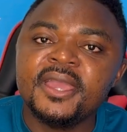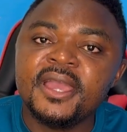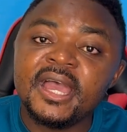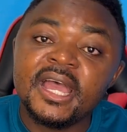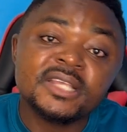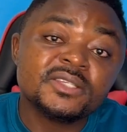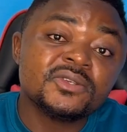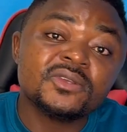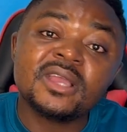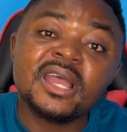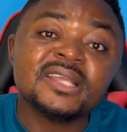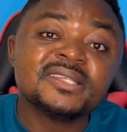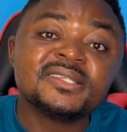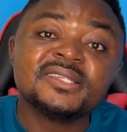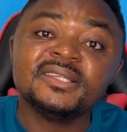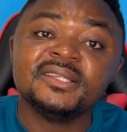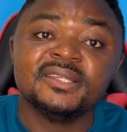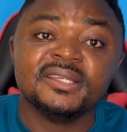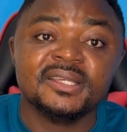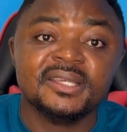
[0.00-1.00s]
As you can
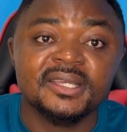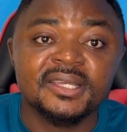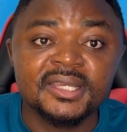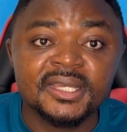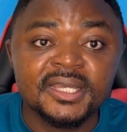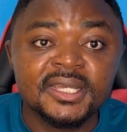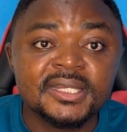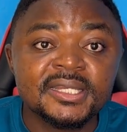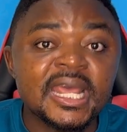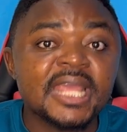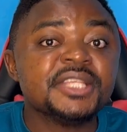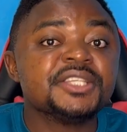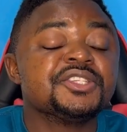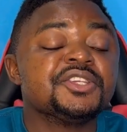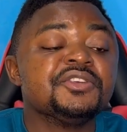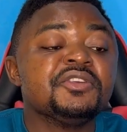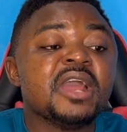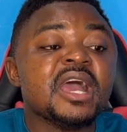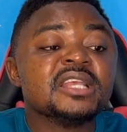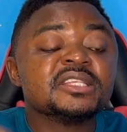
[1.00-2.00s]
see,
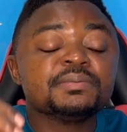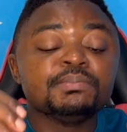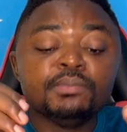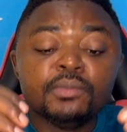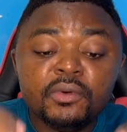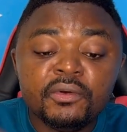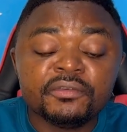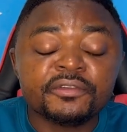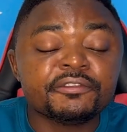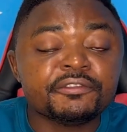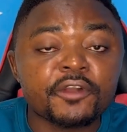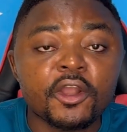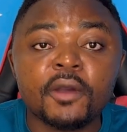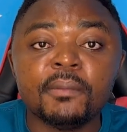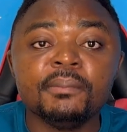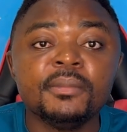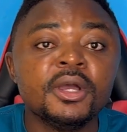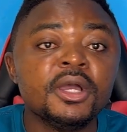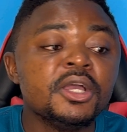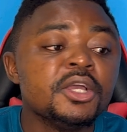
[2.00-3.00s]
Nigerians moved
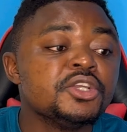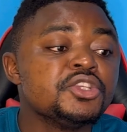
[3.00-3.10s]
from